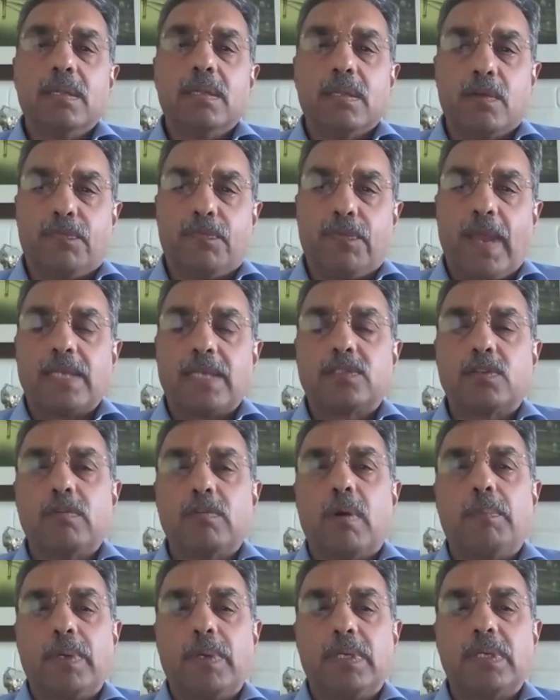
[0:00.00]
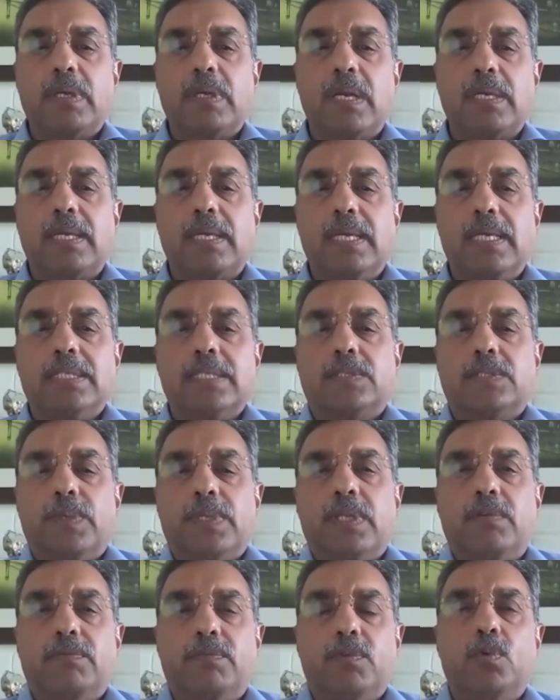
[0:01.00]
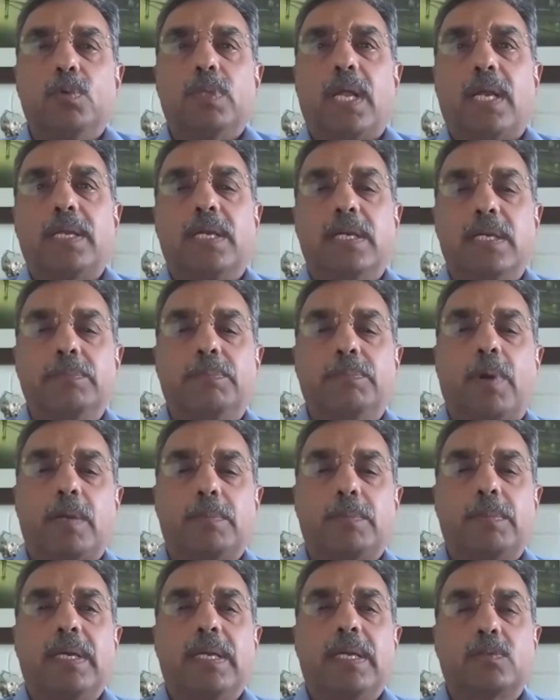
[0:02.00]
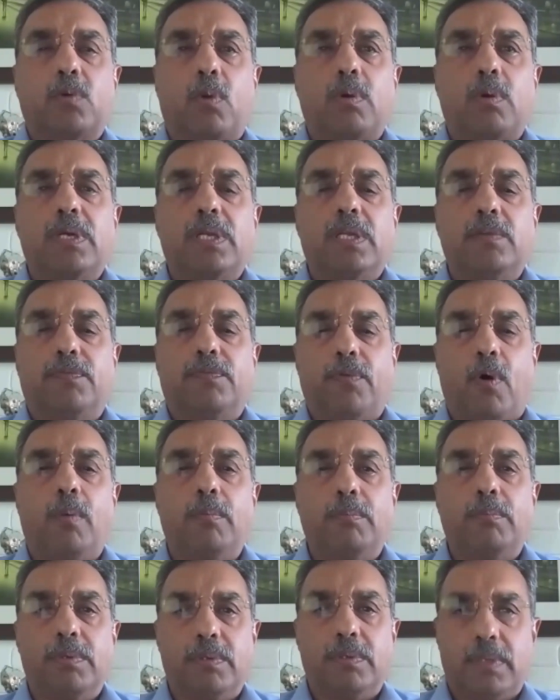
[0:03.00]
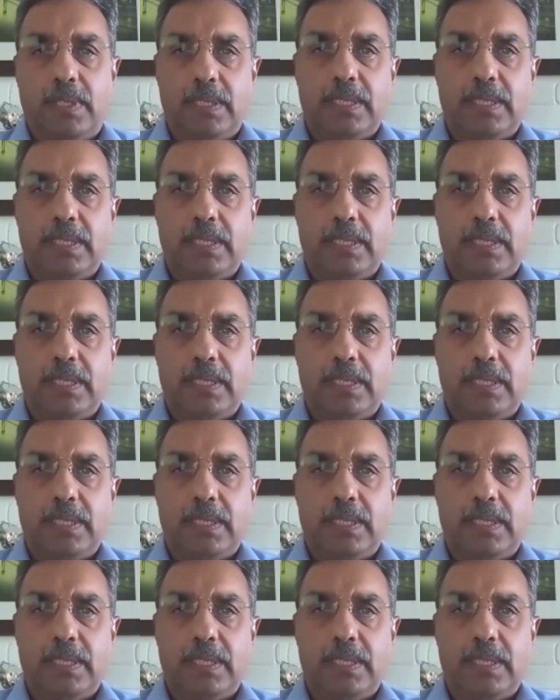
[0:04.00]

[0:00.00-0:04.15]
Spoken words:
the facts of a particular case with the view that the department has already formed